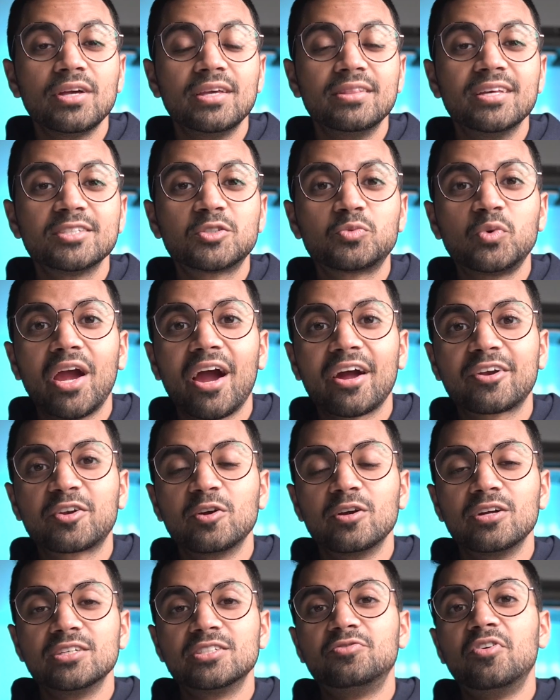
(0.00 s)
in this
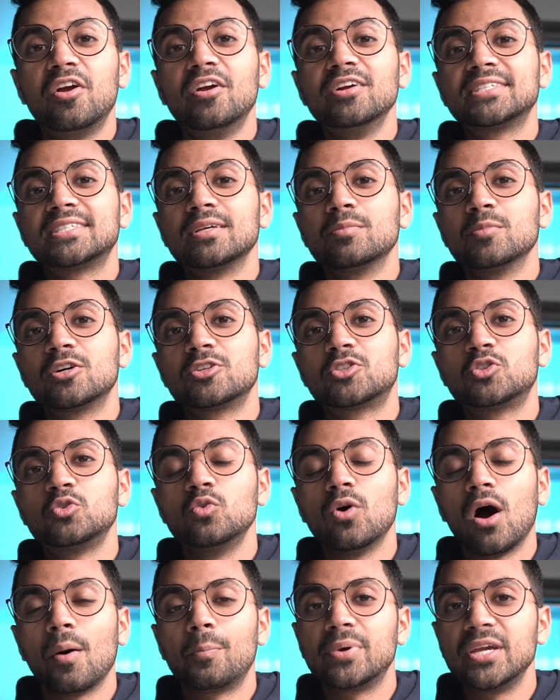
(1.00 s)
reactor is very similar
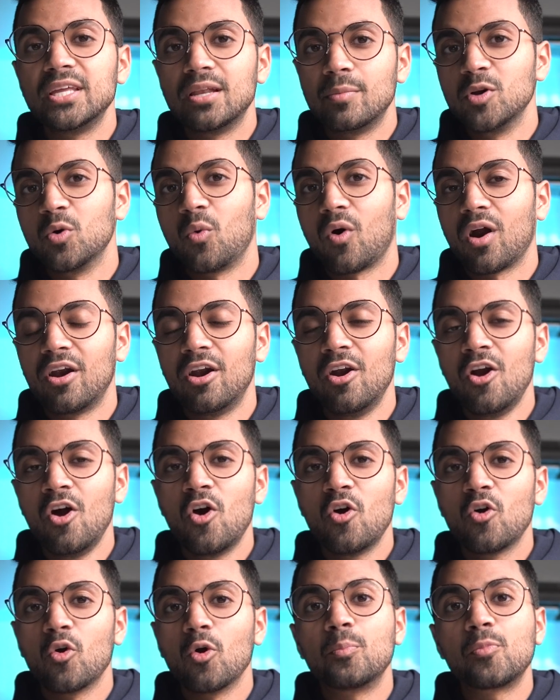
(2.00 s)
to a PWR
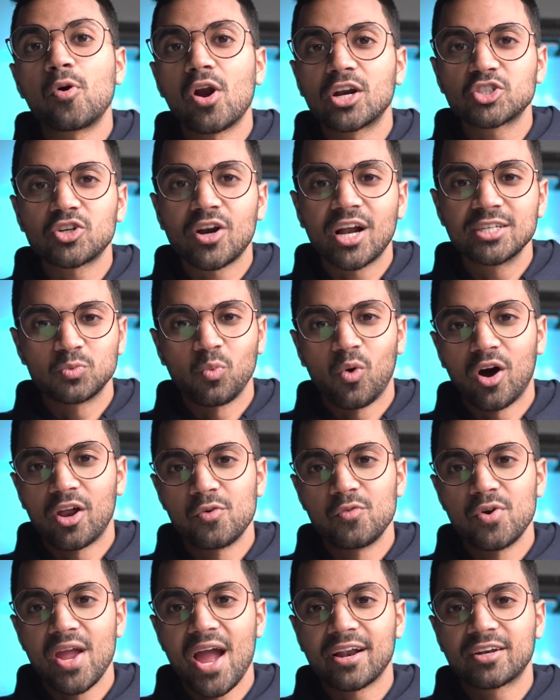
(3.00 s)
or pressurized
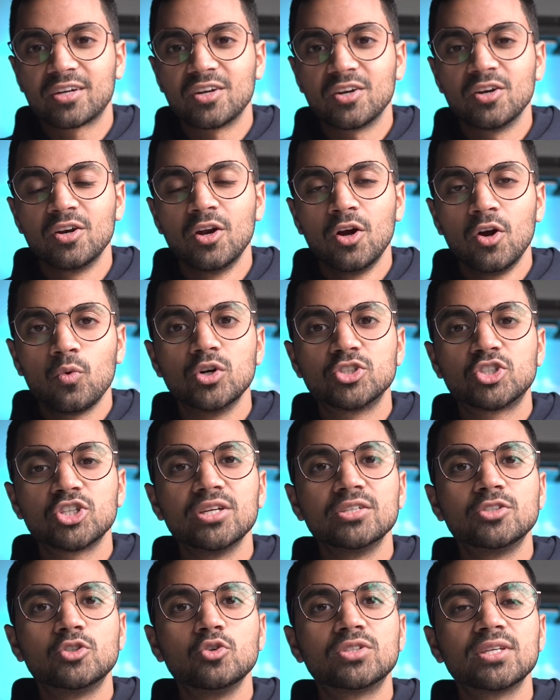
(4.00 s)
water reactor,
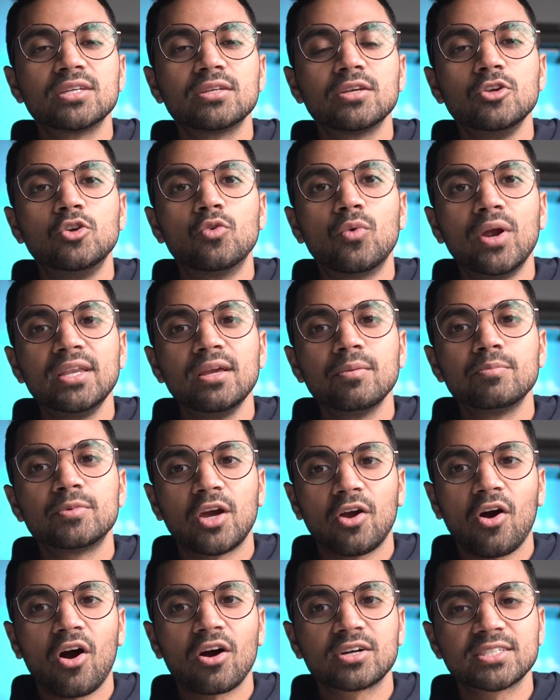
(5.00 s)
which is using uranium
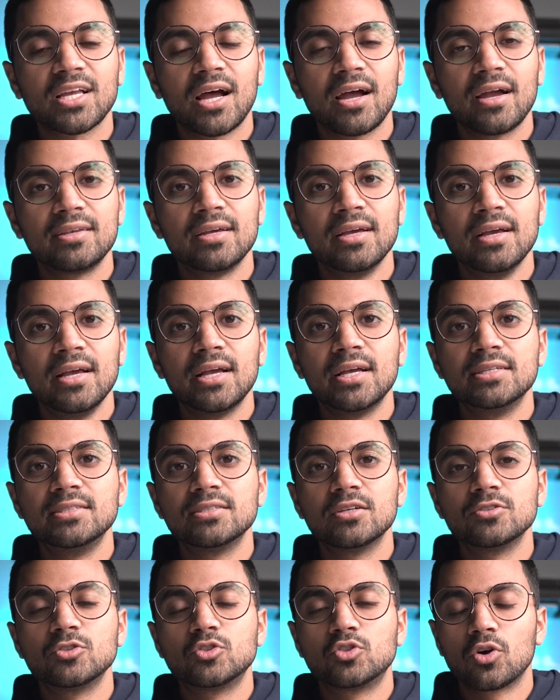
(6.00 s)
dioxide
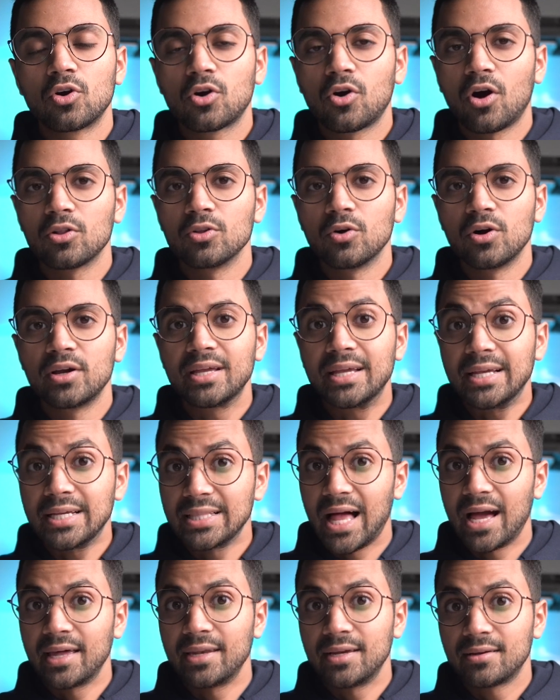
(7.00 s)
and zircaloy
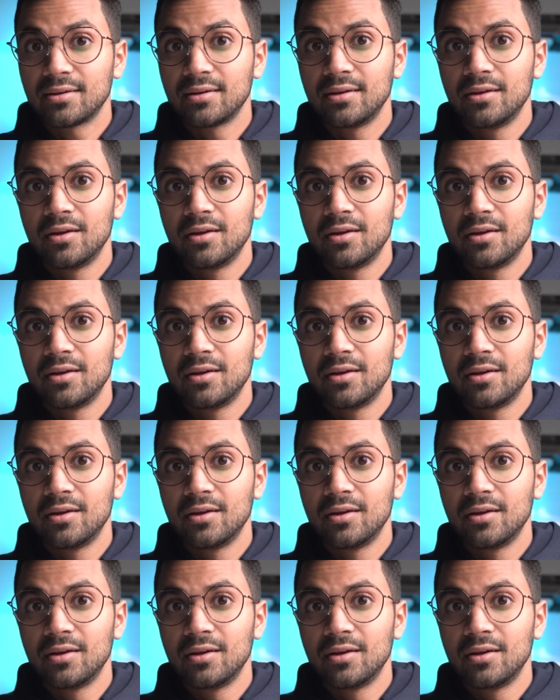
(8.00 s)
cladding.